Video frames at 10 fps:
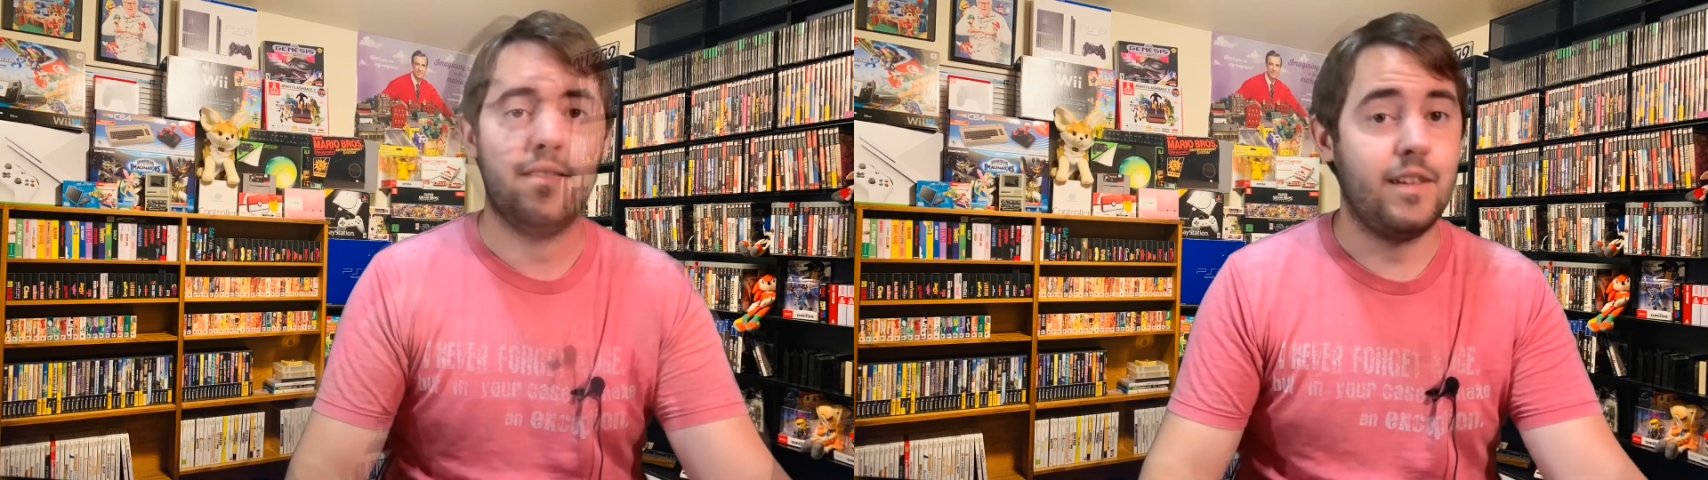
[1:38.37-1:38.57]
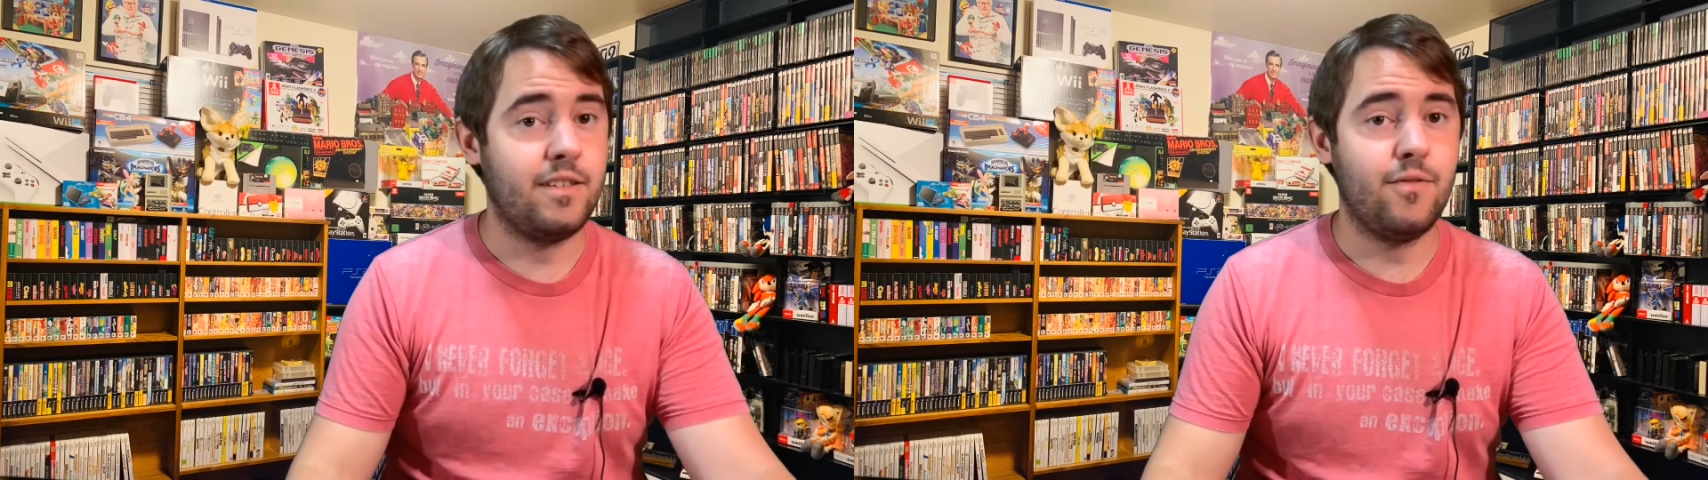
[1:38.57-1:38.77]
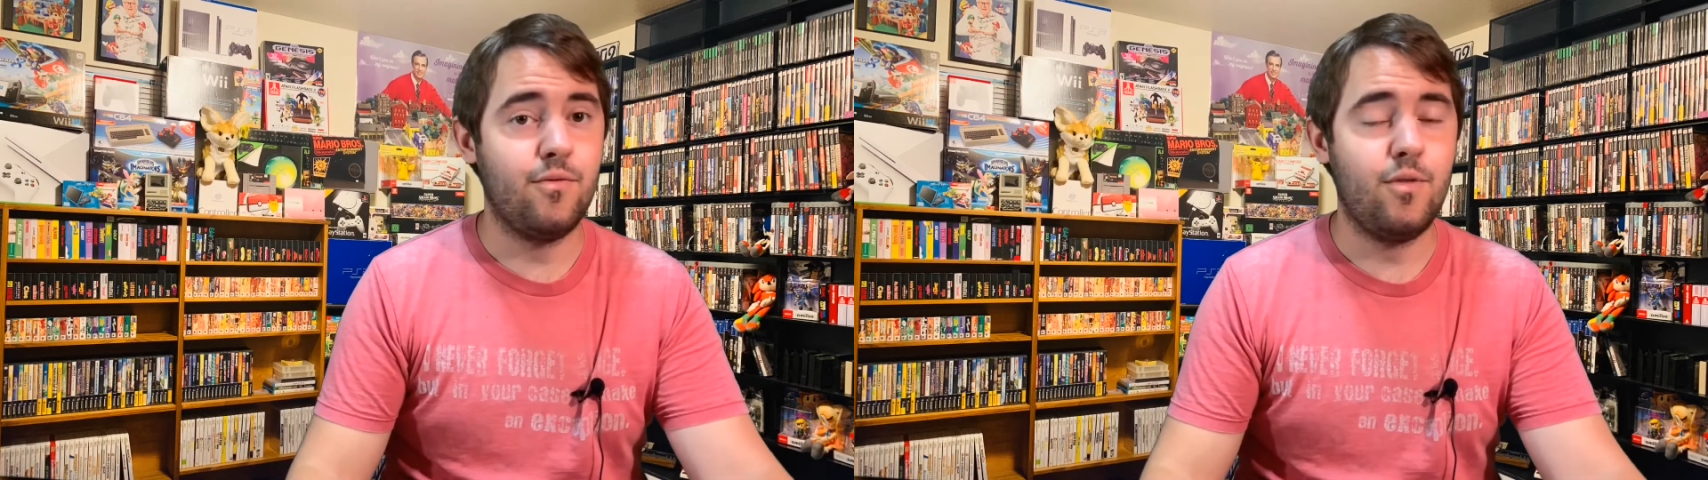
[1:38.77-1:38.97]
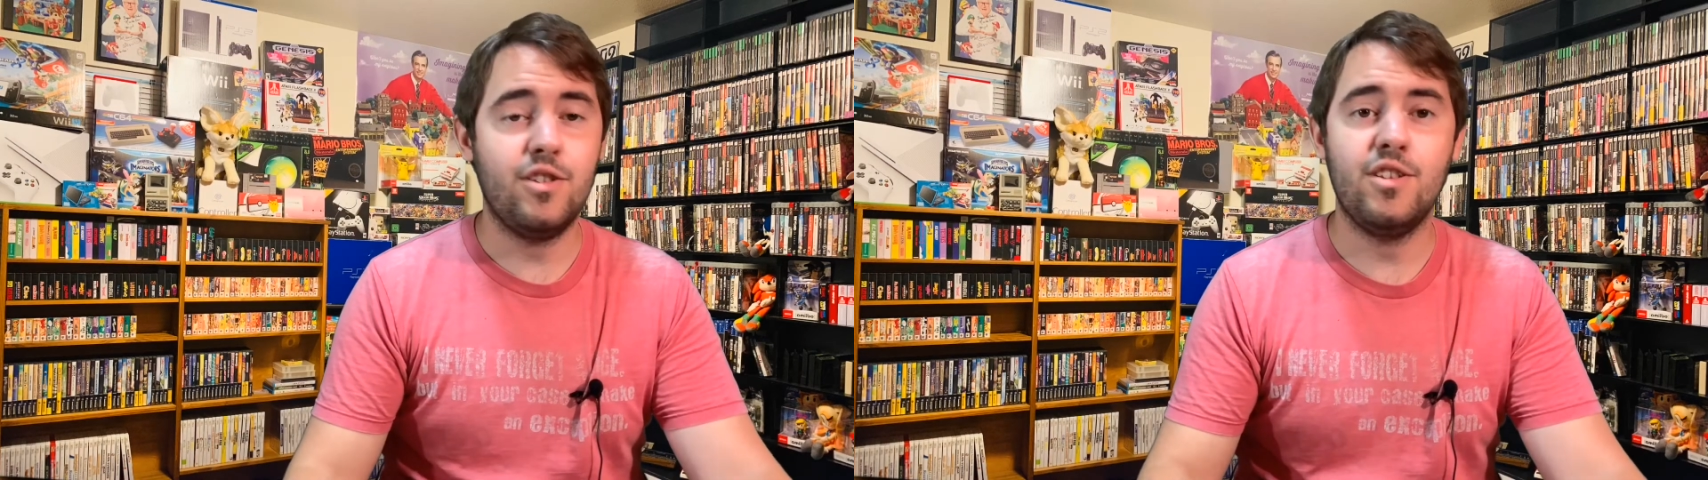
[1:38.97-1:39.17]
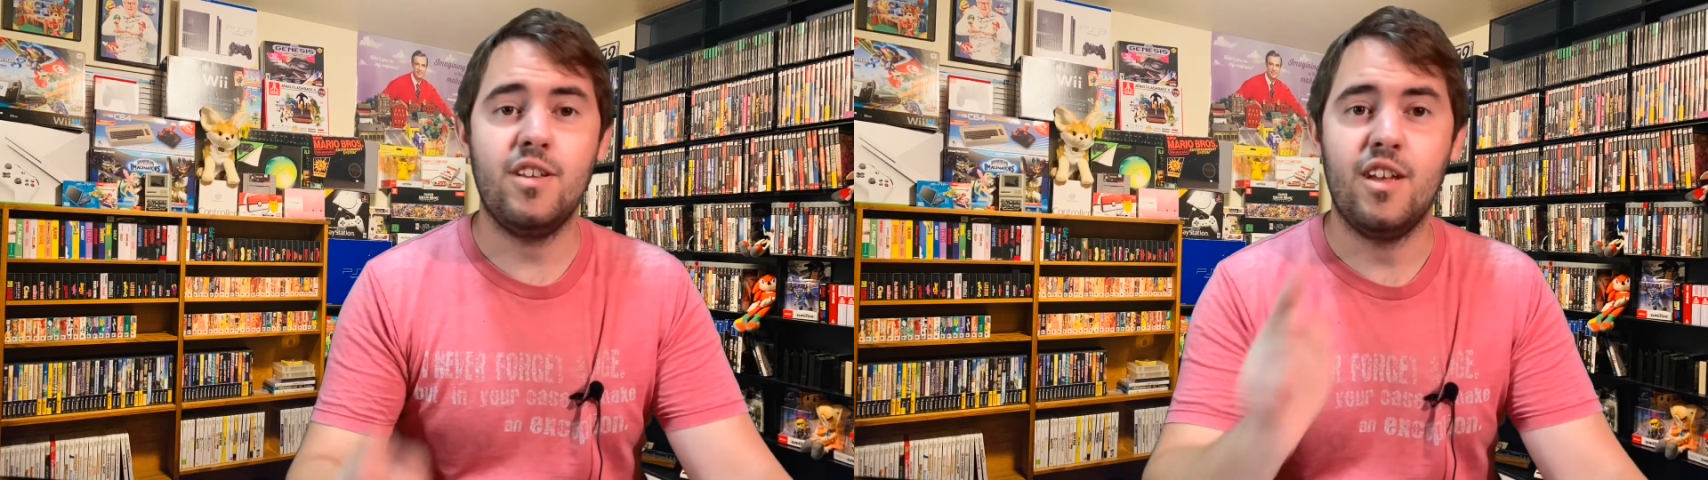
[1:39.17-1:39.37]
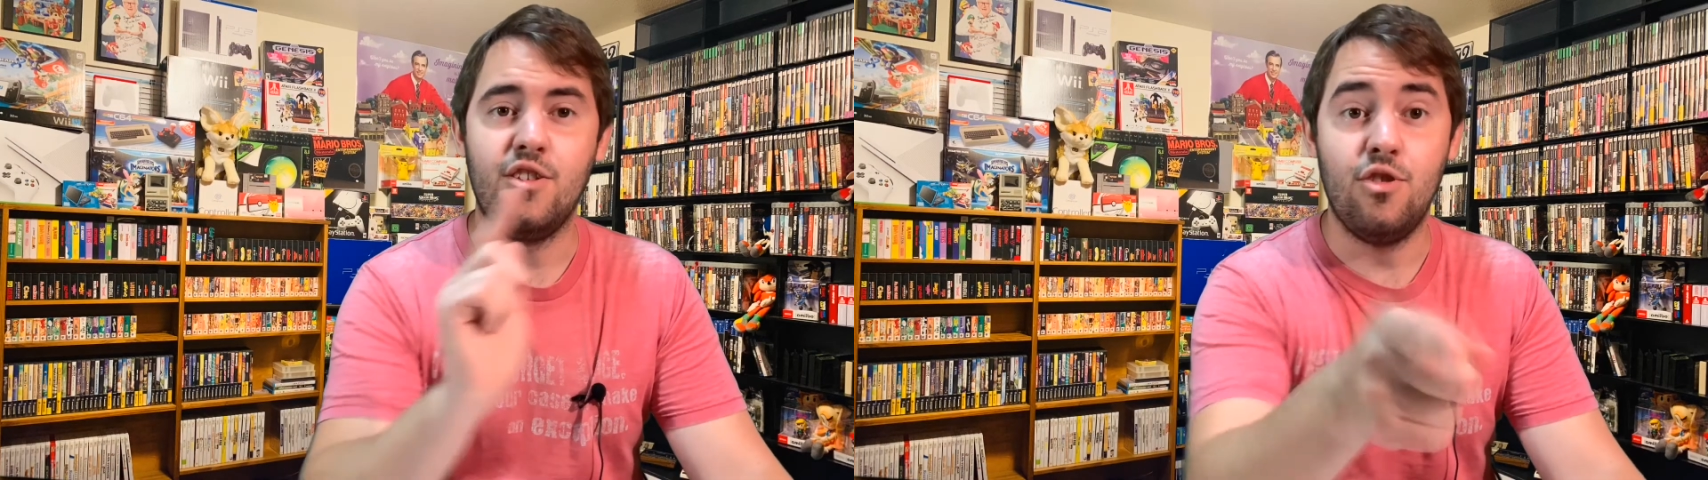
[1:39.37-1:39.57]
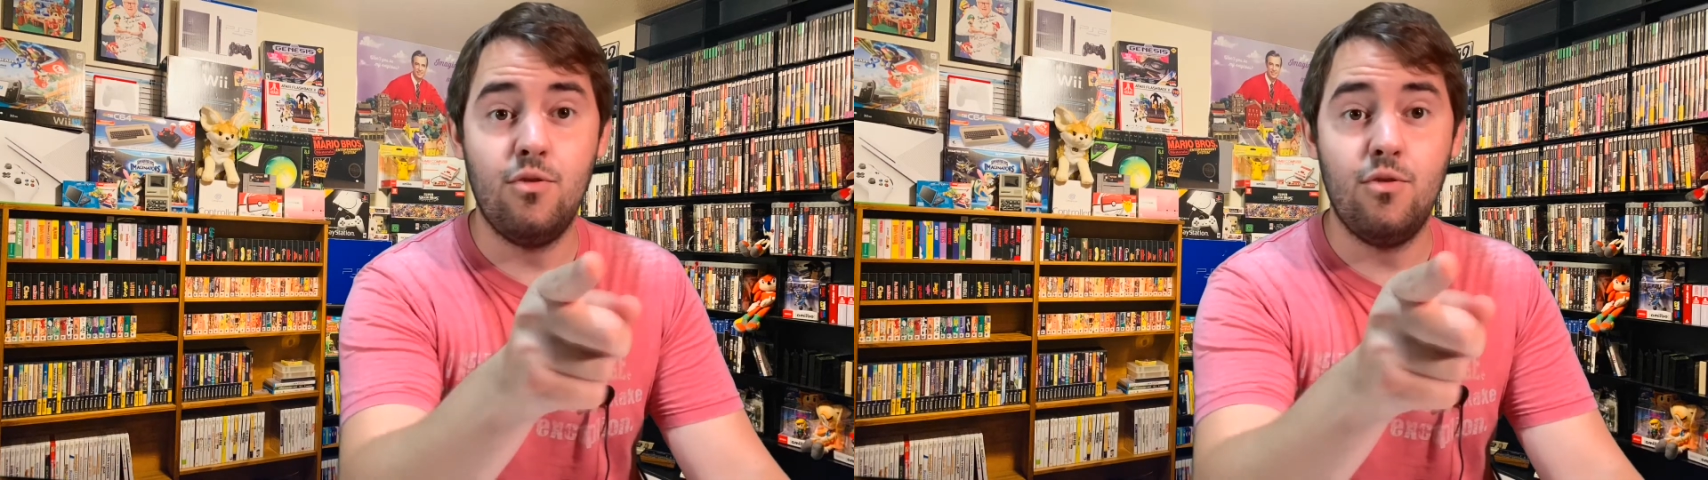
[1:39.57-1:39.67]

Thanks again for watching, and